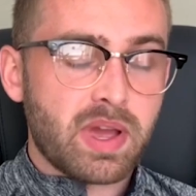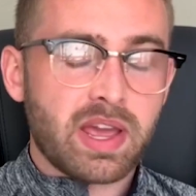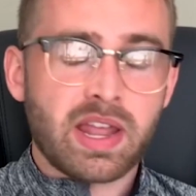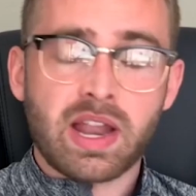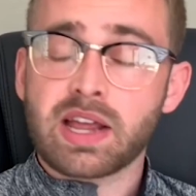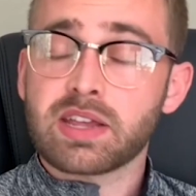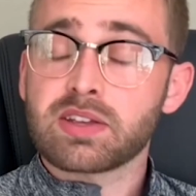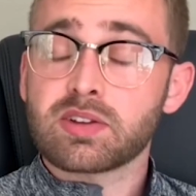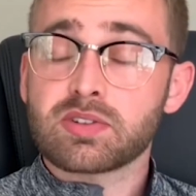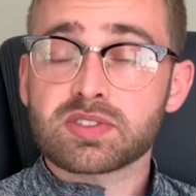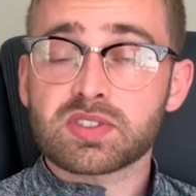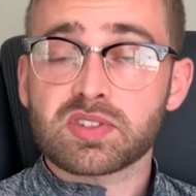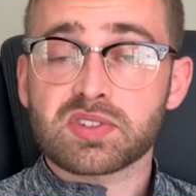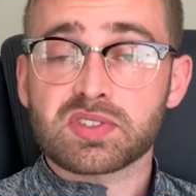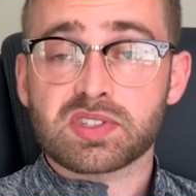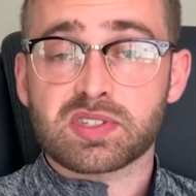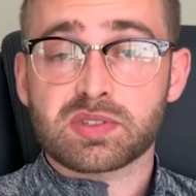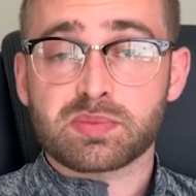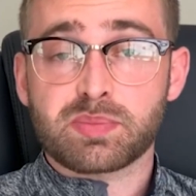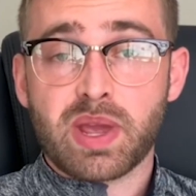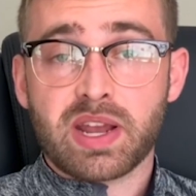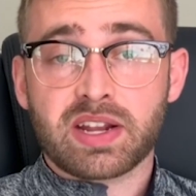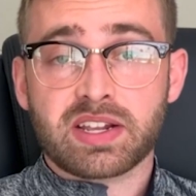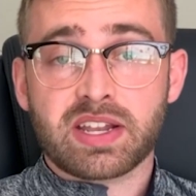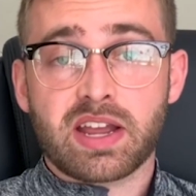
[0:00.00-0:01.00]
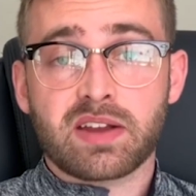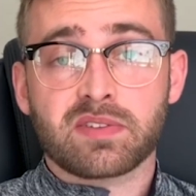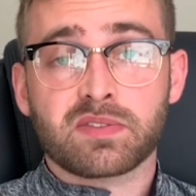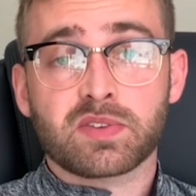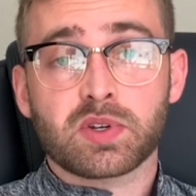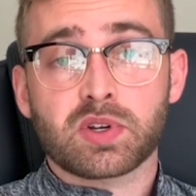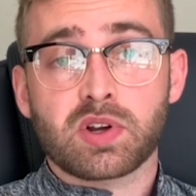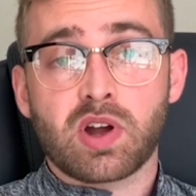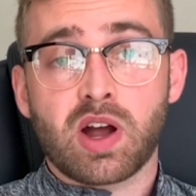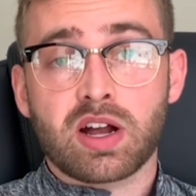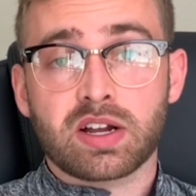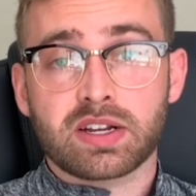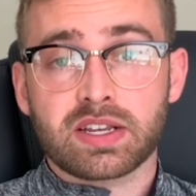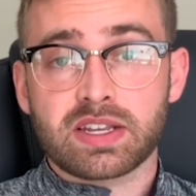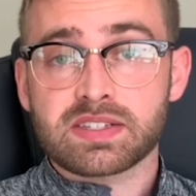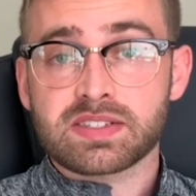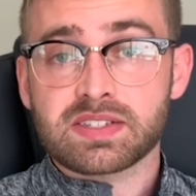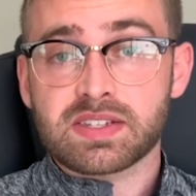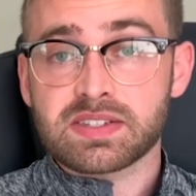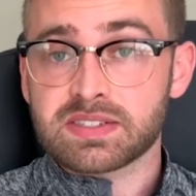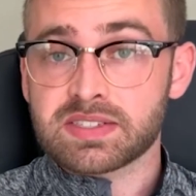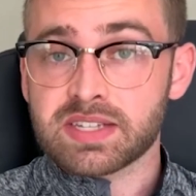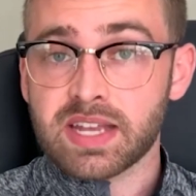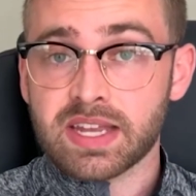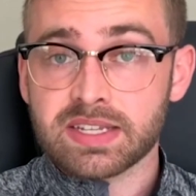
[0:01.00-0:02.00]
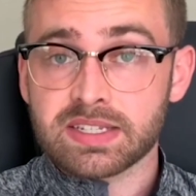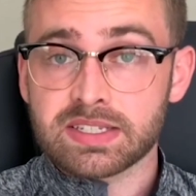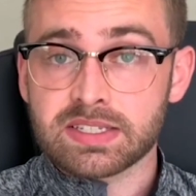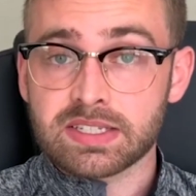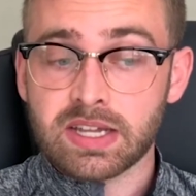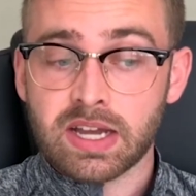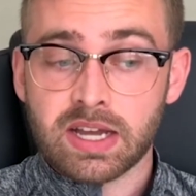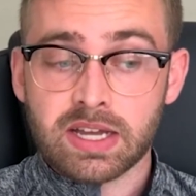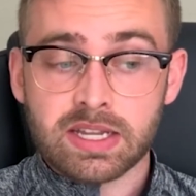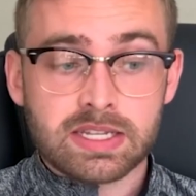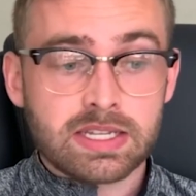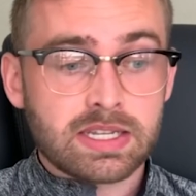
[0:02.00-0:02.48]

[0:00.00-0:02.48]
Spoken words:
I also suspect after August is said and done